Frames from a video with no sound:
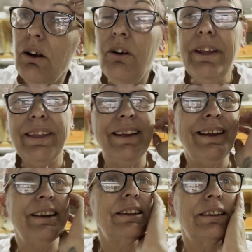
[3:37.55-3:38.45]
I
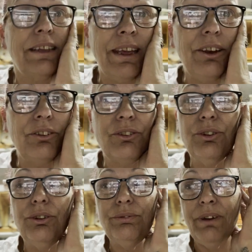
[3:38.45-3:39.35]
can't get
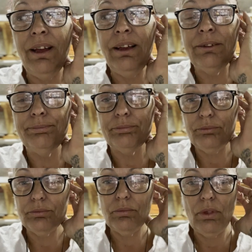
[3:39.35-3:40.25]
too far.
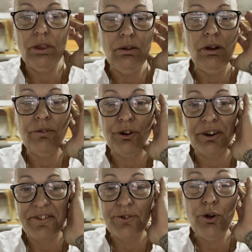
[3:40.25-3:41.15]
I've got to
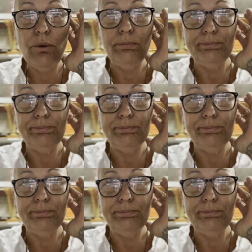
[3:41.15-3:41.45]
stop.